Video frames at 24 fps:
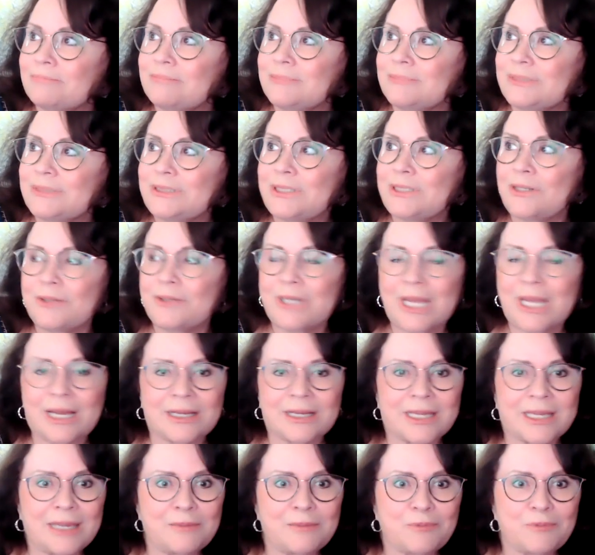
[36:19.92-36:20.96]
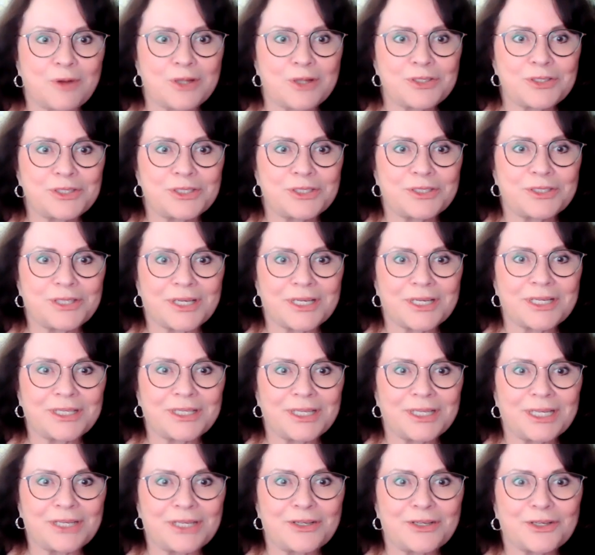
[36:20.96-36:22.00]
So, yeah, keep watching uh,
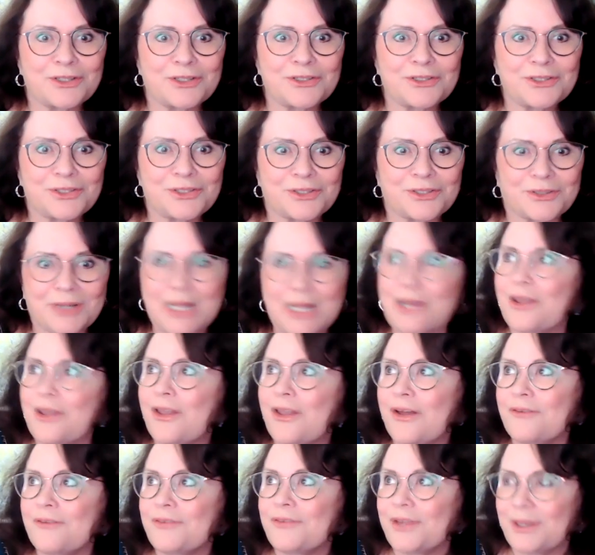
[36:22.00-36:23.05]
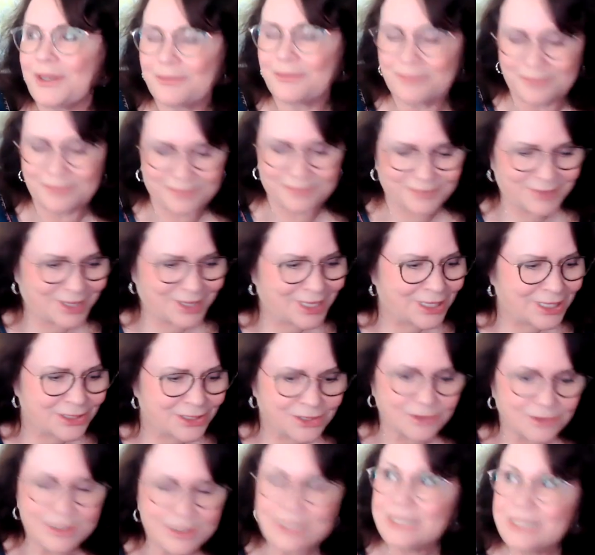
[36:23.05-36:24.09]
Glenn Kirschner. I love him.
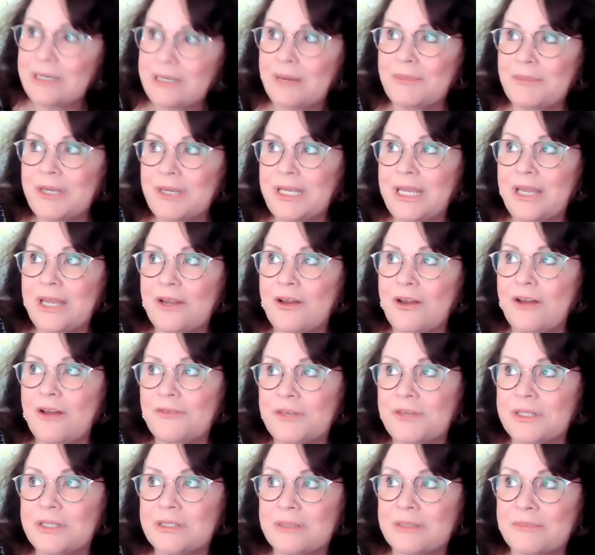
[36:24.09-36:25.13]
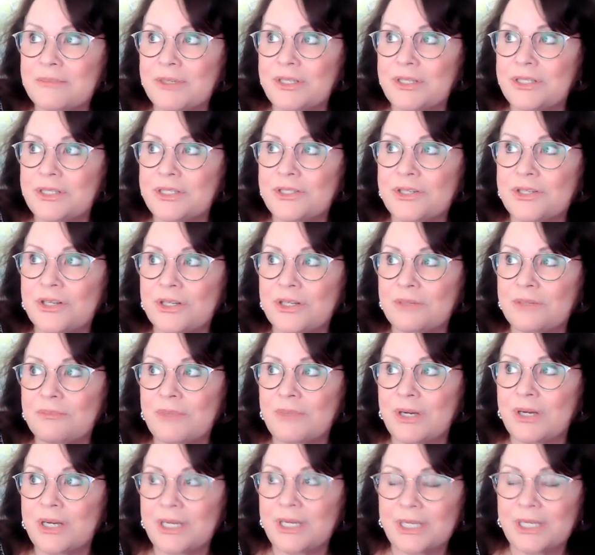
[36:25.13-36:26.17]
So, listen, I'm going to get off because I'm going to start
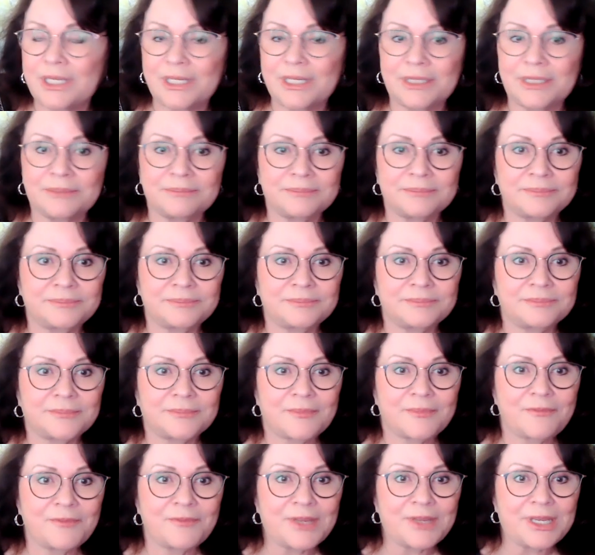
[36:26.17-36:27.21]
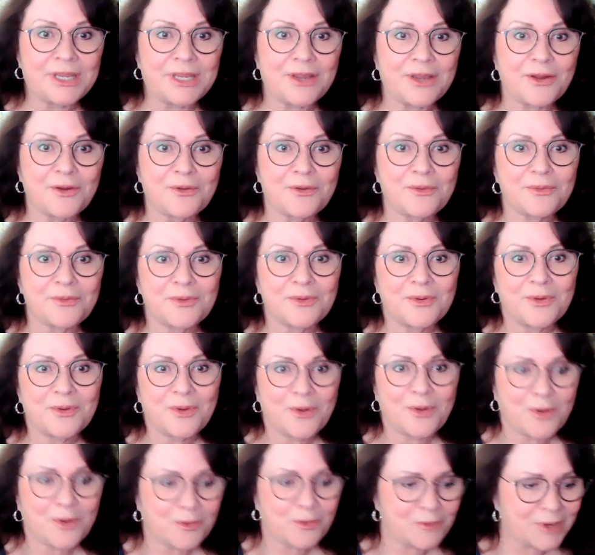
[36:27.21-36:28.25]
my uh, video
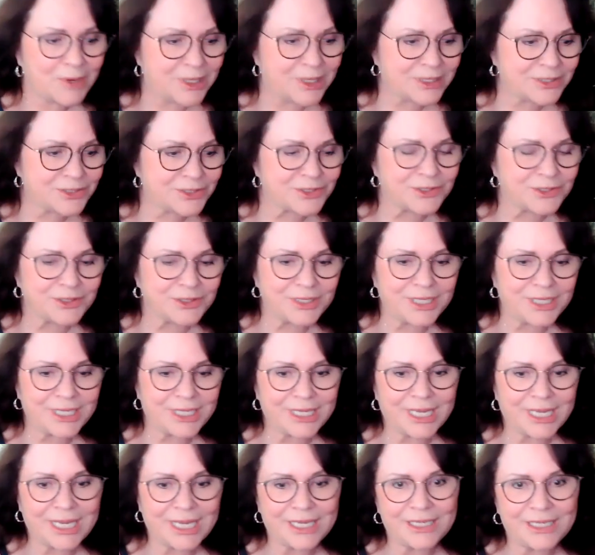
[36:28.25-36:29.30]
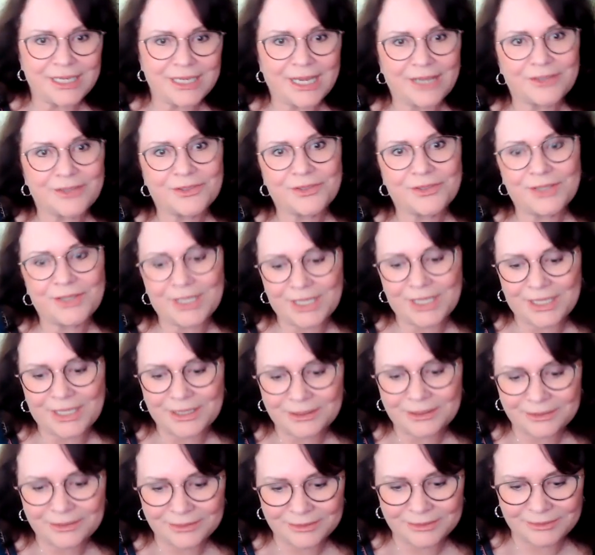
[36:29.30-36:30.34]
with Sterling and
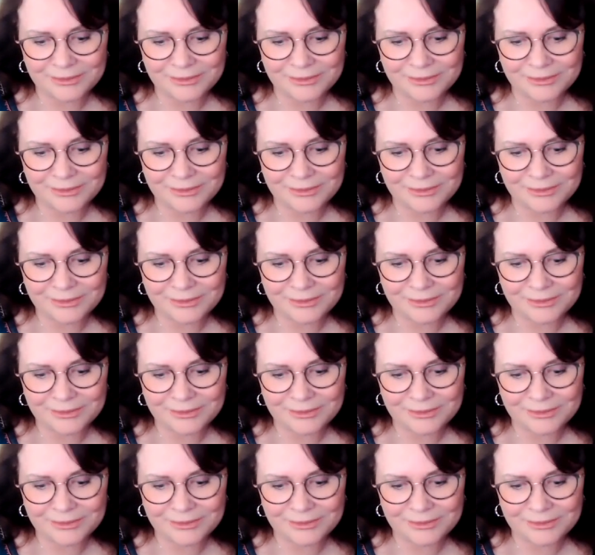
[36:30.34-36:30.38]
Andrina